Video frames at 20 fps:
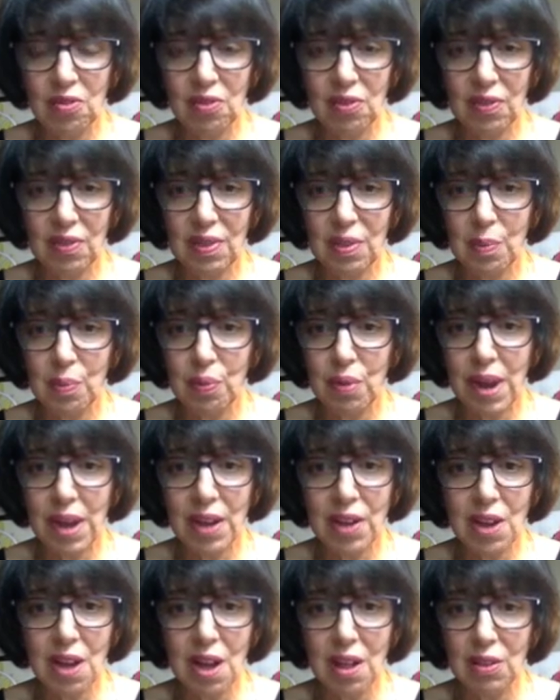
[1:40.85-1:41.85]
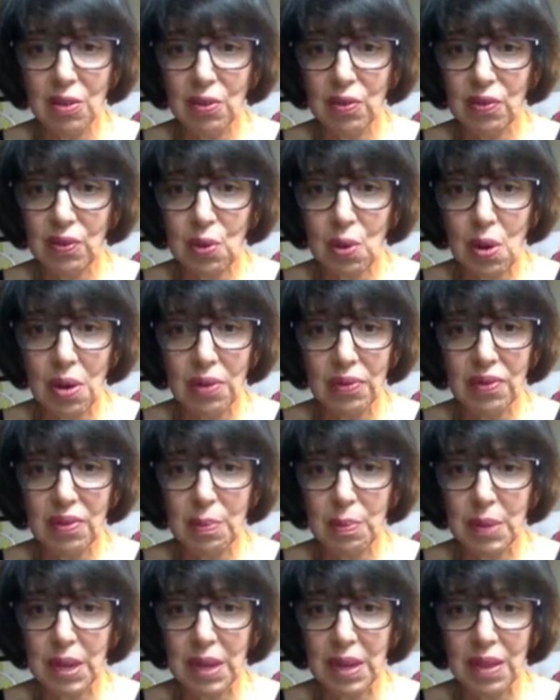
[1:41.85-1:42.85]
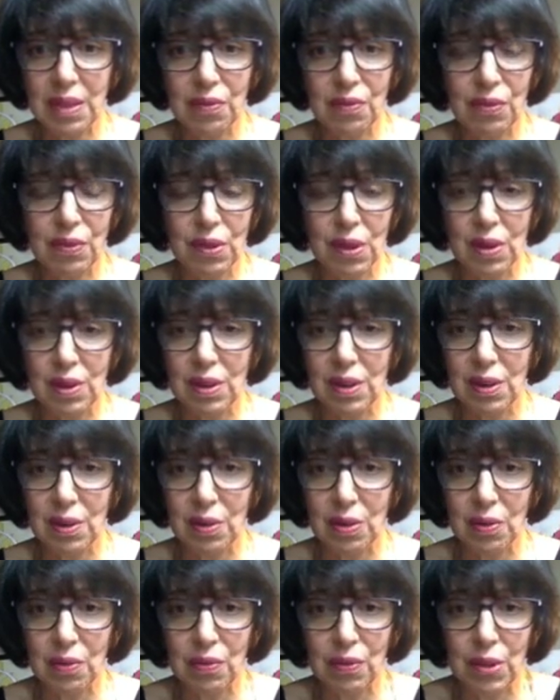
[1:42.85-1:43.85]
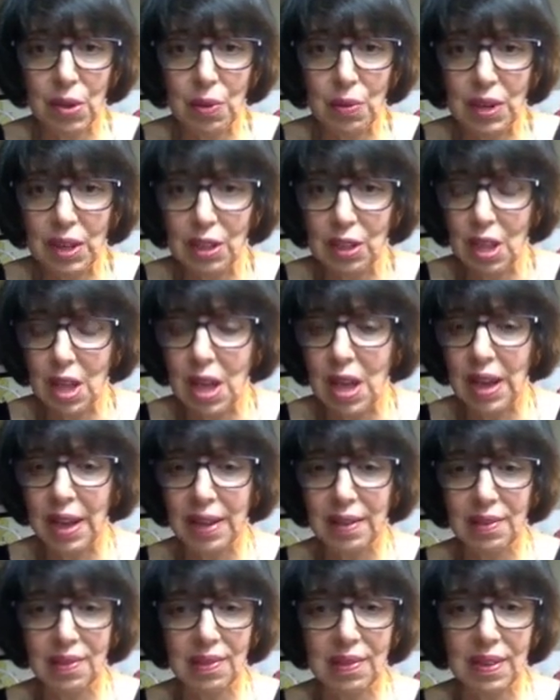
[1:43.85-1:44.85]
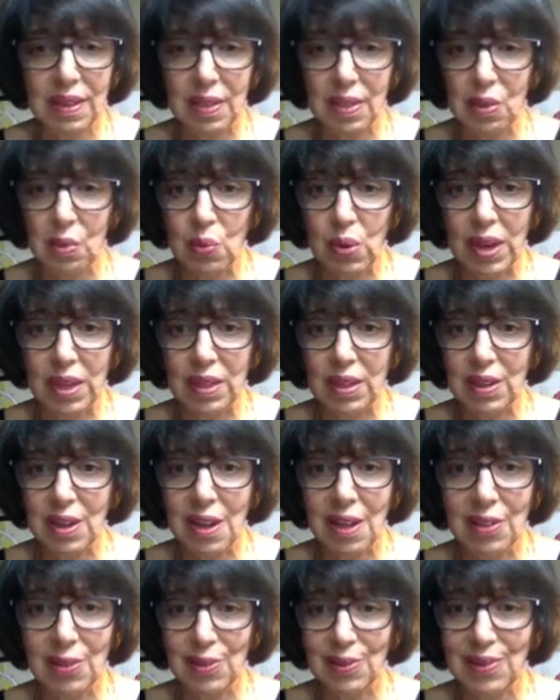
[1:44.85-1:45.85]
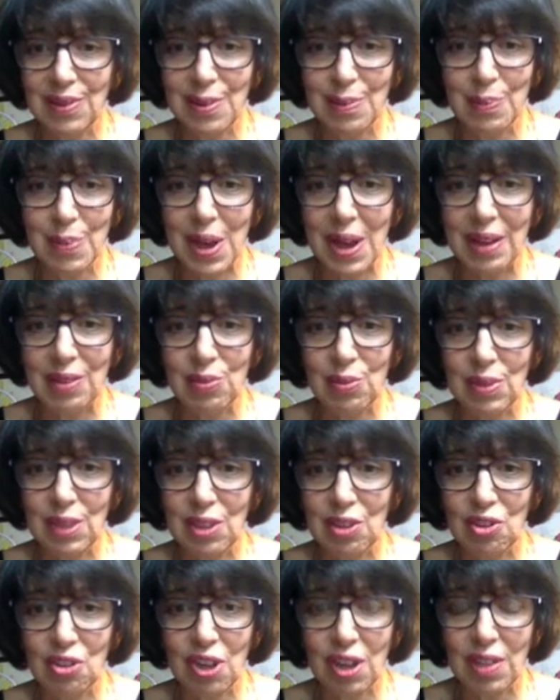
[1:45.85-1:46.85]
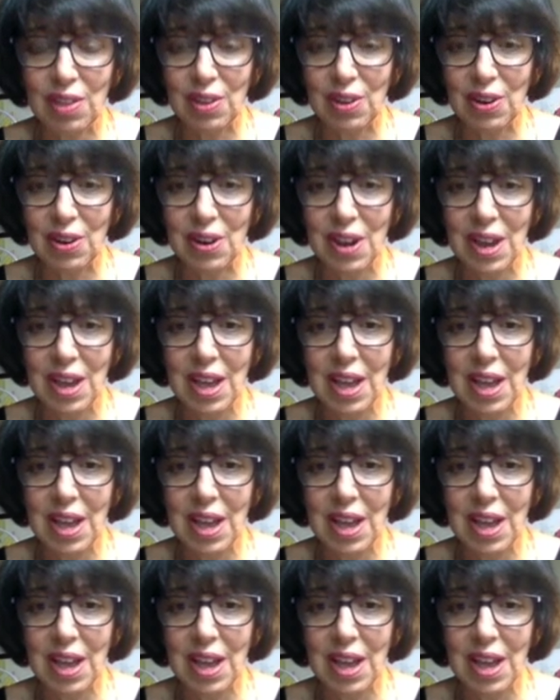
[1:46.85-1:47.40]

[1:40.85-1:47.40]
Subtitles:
Just the bright colors called to me, the flowing lines and the way the colors combined with each other.